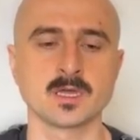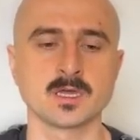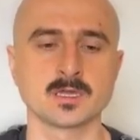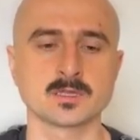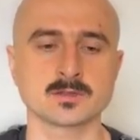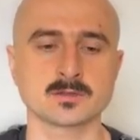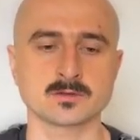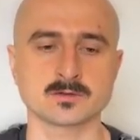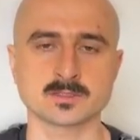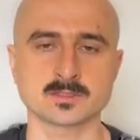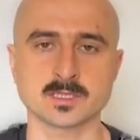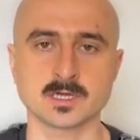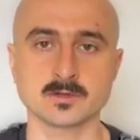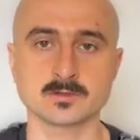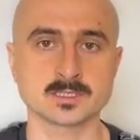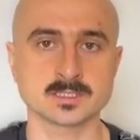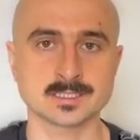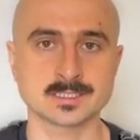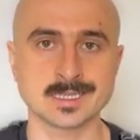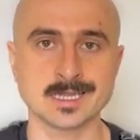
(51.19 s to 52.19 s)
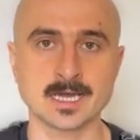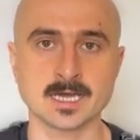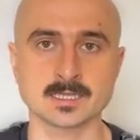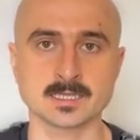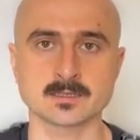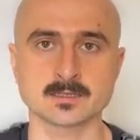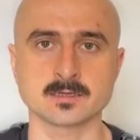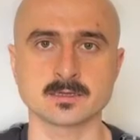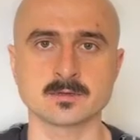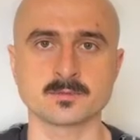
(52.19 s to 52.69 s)
Turns out it's not,
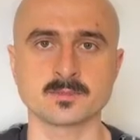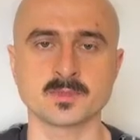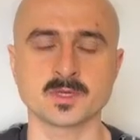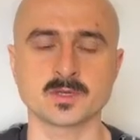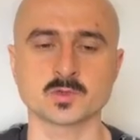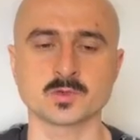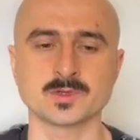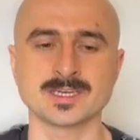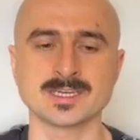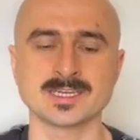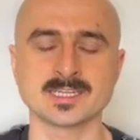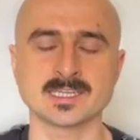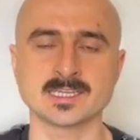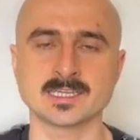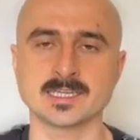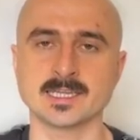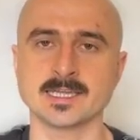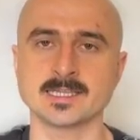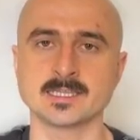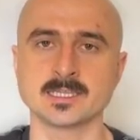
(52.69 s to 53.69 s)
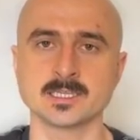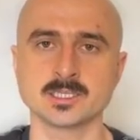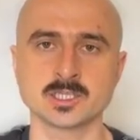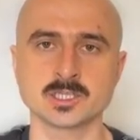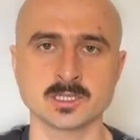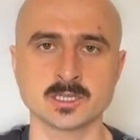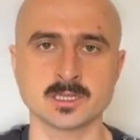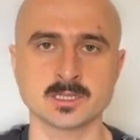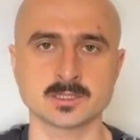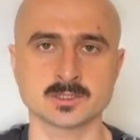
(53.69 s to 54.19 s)
because we need
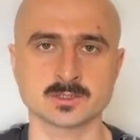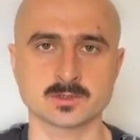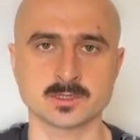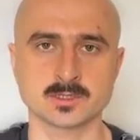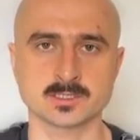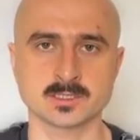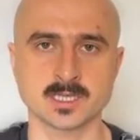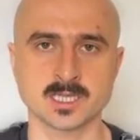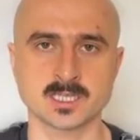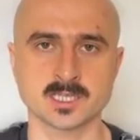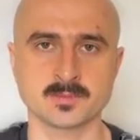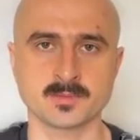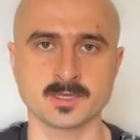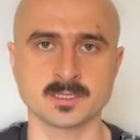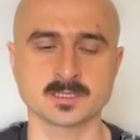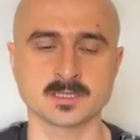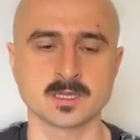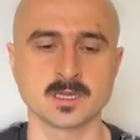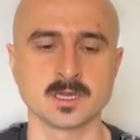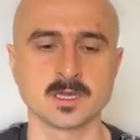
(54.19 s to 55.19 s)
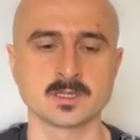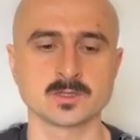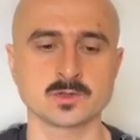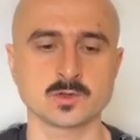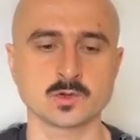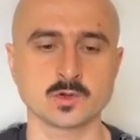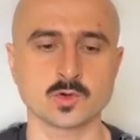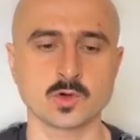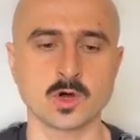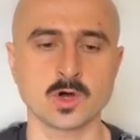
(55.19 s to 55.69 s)
additional SQL statements to
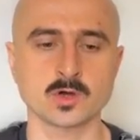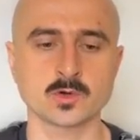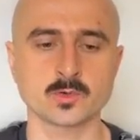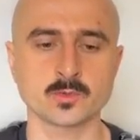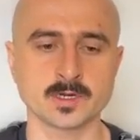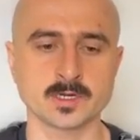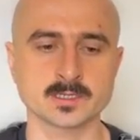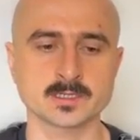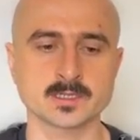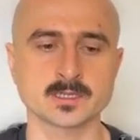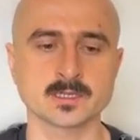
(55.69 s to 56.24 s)
convert